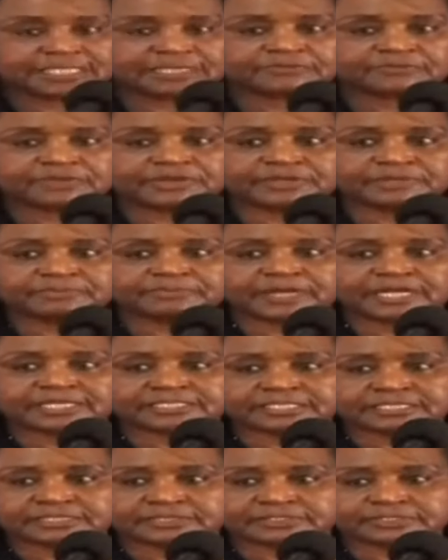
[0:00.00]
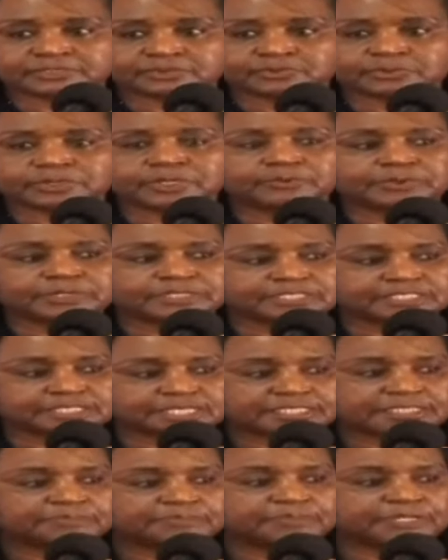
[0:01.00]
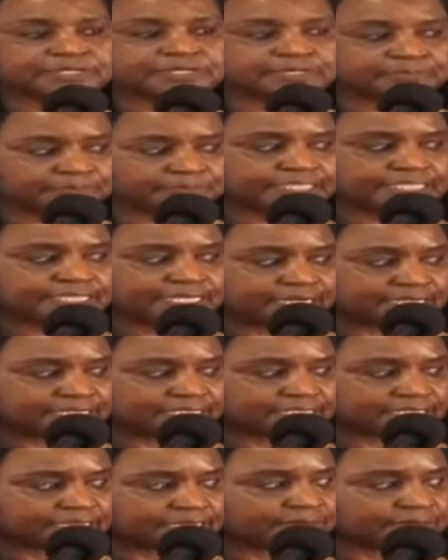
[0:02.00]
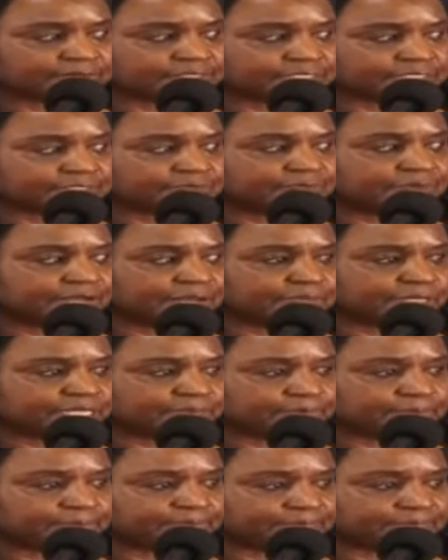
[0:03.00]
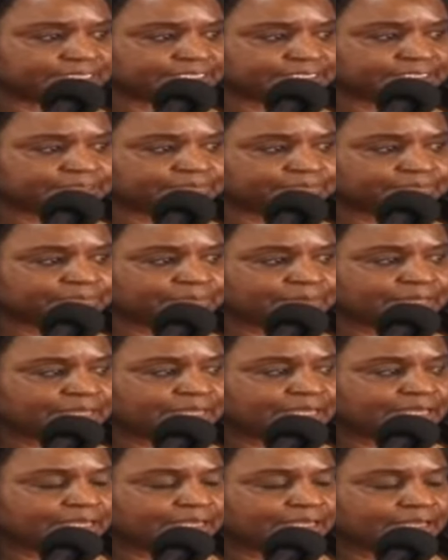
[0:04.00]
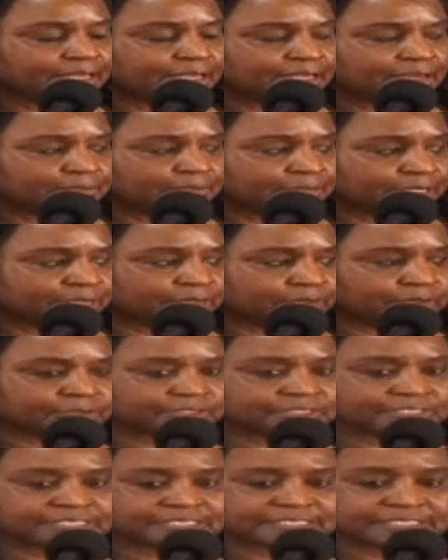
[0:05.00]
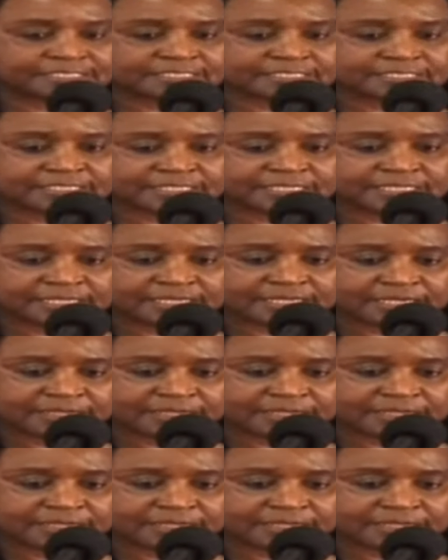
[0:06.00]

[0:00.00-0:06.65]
say very much because we will just be repeating ourselves as family members, because